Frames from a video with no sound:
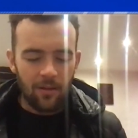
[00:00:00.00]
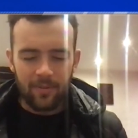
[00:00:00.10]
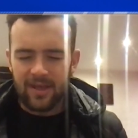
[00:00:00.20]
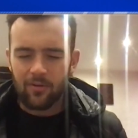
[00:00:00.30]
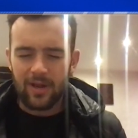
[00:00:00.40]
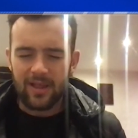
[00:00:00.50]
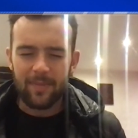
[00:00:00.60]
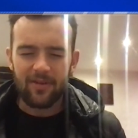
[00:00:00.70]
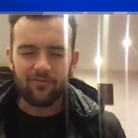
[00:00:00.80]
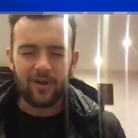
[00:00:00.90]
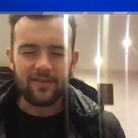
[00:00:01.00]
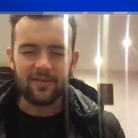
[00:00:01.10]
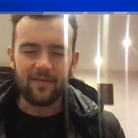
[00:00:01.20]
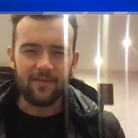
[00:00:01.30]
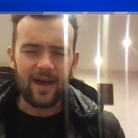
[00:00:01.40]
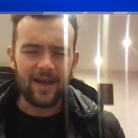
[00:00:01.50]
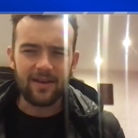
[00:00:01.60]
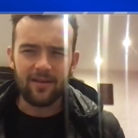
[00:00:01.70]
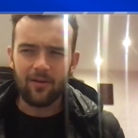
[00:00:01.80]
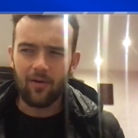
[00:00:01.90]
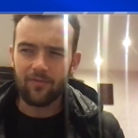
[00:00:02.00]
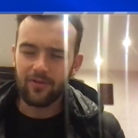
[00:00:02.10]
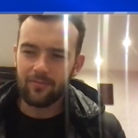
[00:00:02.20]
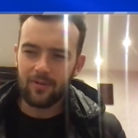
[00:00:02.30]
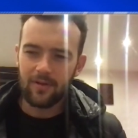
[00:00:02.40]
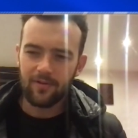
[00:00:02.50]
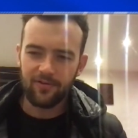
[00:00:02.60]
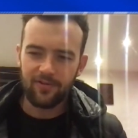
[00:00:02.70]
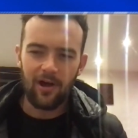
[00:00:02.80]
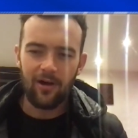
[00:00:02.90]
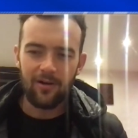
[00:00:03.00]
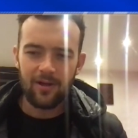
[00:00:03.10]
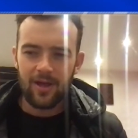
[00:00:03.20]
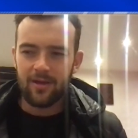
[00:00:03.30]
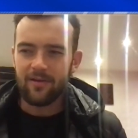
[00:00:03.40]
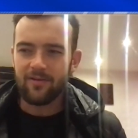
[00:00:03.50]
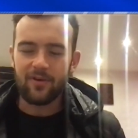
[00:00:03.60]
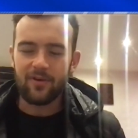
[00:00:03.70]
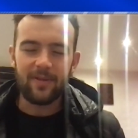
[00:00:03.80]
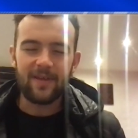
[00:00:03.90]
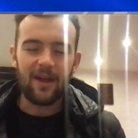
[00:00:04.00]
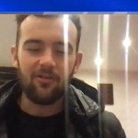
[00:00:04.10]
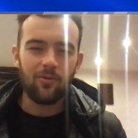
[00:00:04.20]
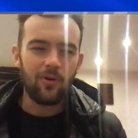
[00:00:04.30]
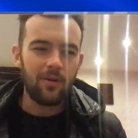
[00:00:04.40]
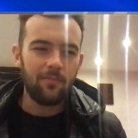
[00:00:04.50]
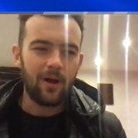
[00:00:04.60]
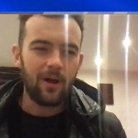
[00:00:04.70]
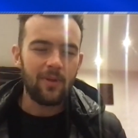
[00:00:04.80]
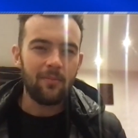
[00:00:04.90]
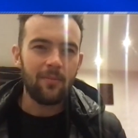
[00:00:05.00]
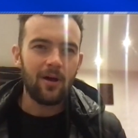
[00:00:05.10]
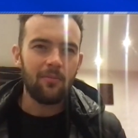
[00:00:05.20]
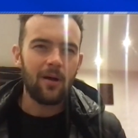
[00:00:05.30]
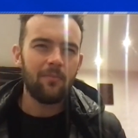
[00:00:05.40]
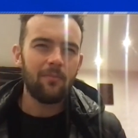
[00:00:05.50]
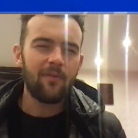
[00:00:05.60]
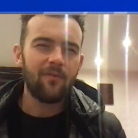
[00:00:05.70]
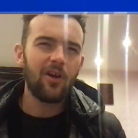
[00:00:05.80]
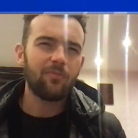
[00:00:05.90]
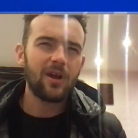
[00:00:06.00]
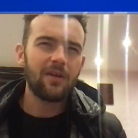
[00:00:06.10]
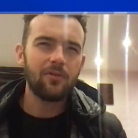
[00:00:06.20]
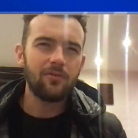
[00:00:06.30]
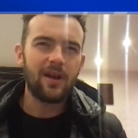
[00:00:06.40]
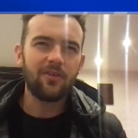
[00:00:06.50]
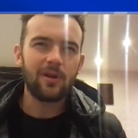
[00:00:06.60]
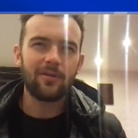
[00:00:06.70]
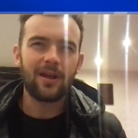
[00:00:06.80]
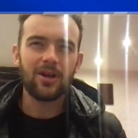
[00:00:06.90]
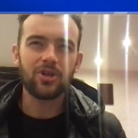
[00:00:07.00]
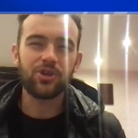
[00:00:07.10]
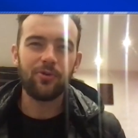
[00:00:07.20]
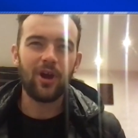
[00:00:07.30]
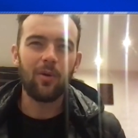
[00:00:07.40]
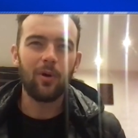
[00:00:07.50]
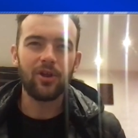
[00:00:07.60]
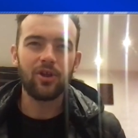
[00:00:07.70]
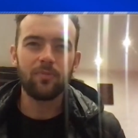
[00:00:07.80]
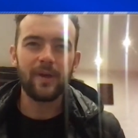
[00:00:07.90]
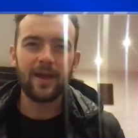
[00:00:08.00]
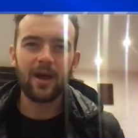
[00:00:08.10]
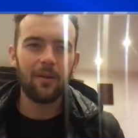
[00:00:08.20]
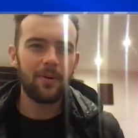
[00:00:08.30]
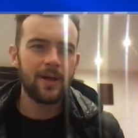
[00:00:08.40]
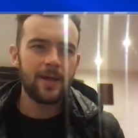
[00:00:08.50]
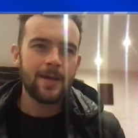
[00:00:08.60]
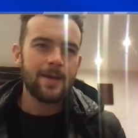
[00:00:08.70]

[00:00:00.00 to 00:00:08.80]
But equally, the best races I've ever had, often the start has always been terrible. I remember my first breakthrough race when I was like a junior, I won a European Cup,